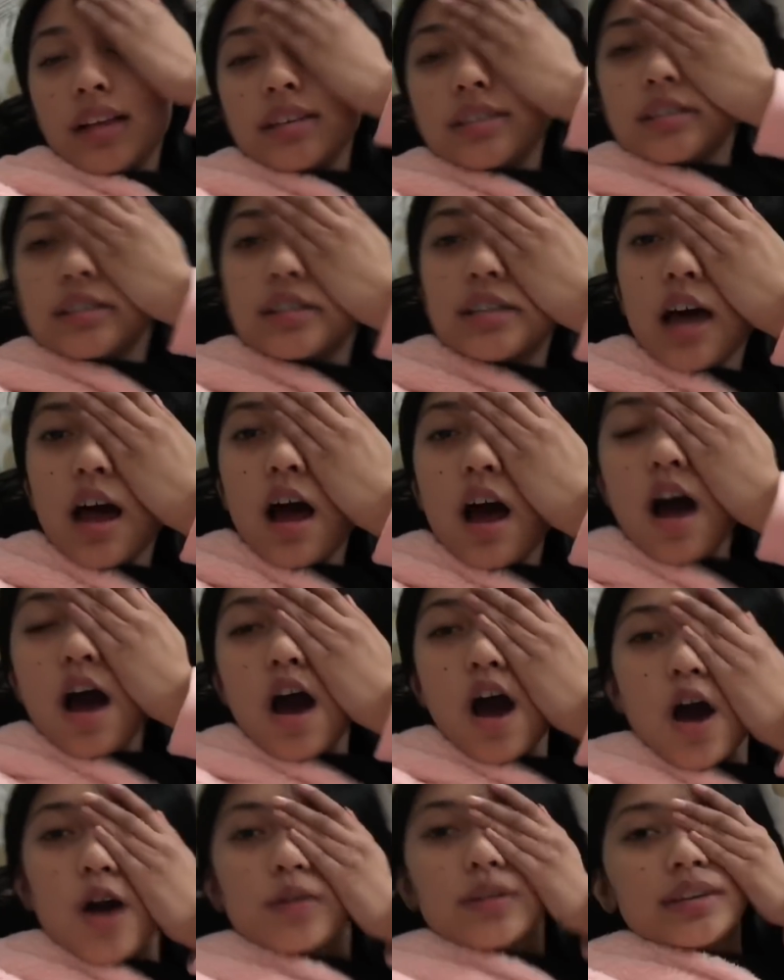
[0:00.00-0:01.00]

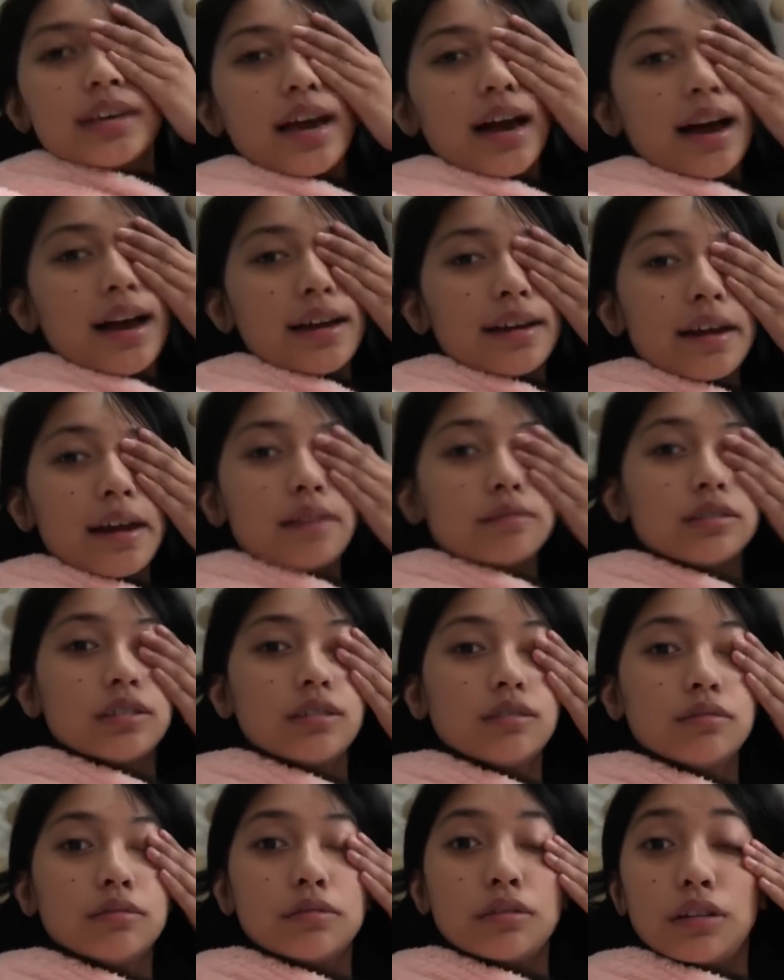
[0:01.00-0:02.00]
So yeah, and I have to
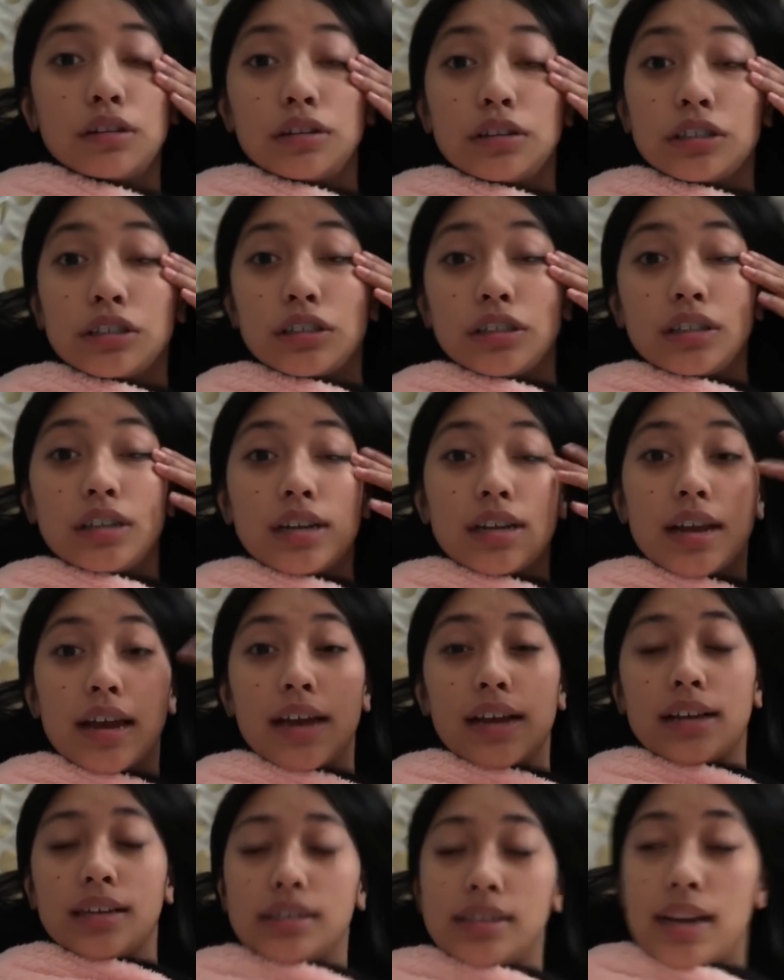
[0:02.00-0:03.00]
do laundry
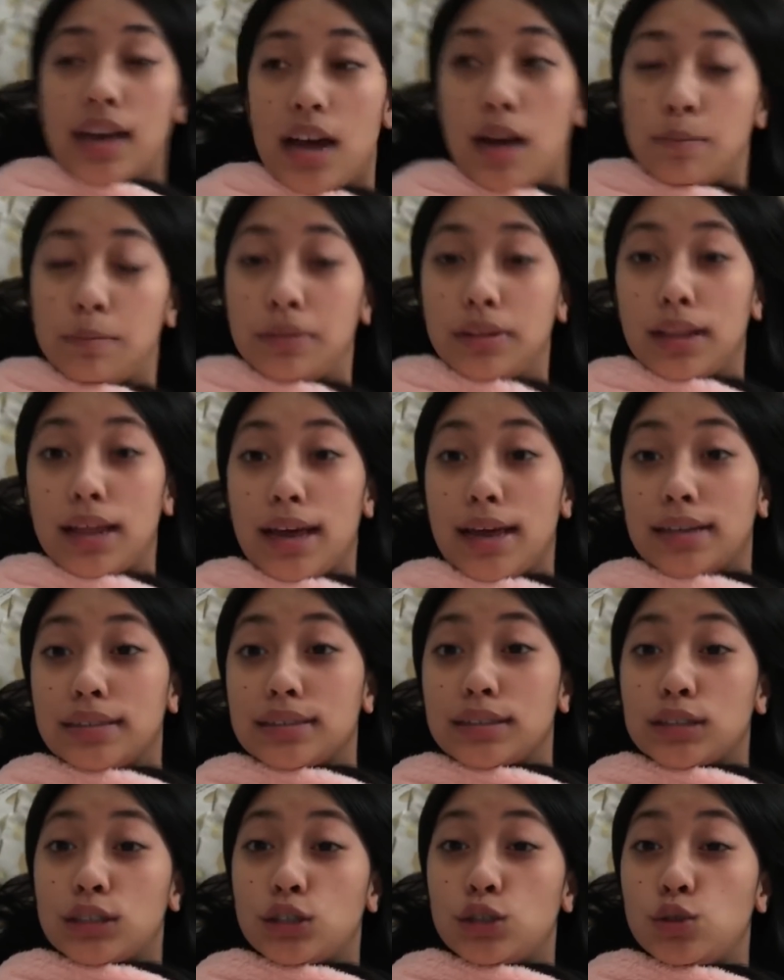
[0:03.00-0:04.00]
today because I have
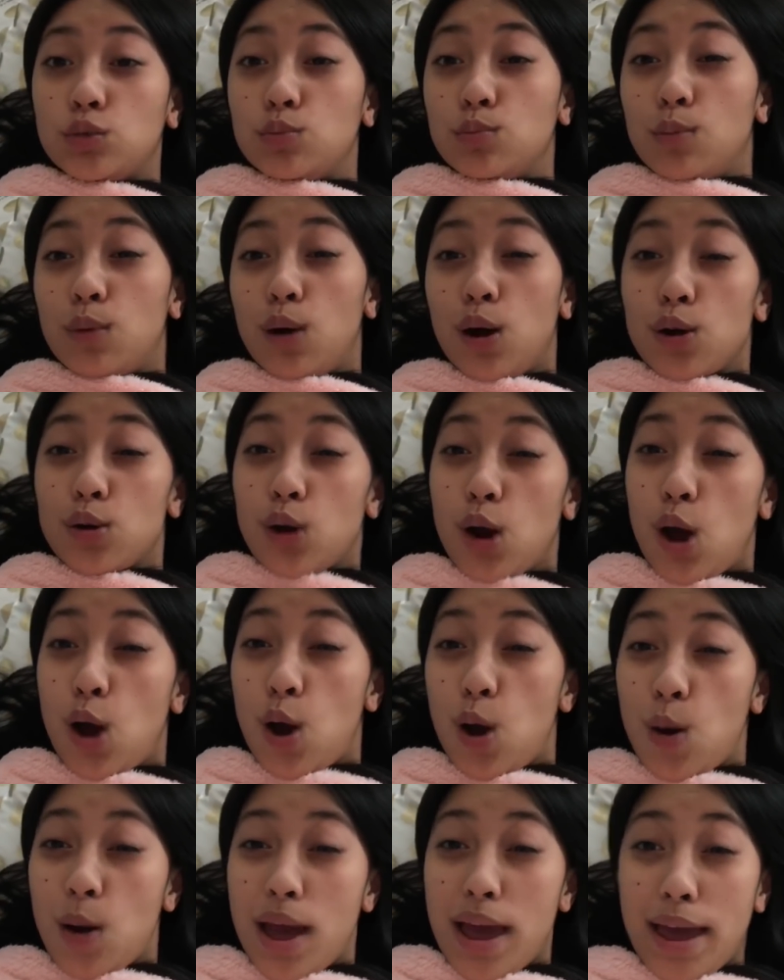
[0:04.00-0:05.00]
plans
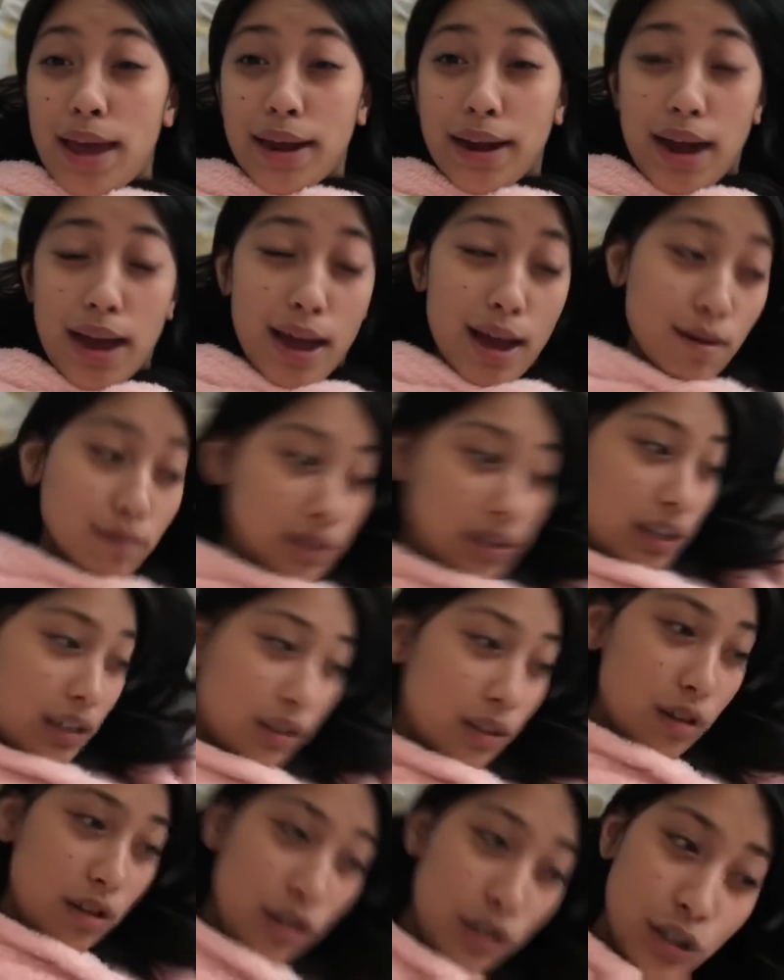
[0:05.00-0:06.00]
tomorrow, and I haven't
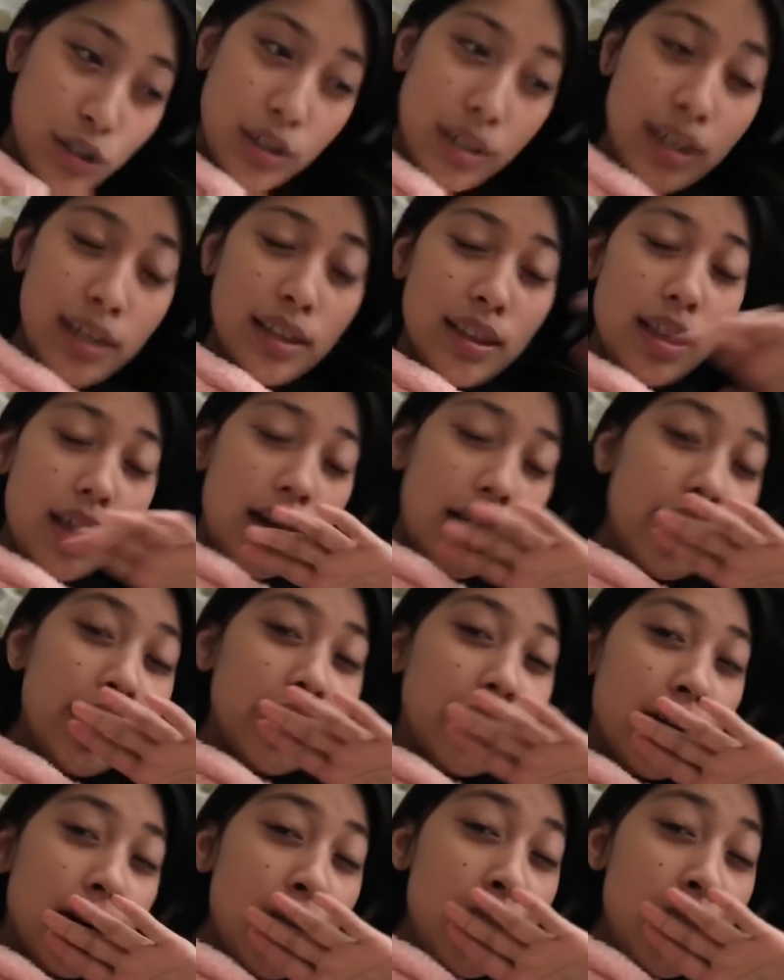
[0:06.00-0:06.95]
done laundry in like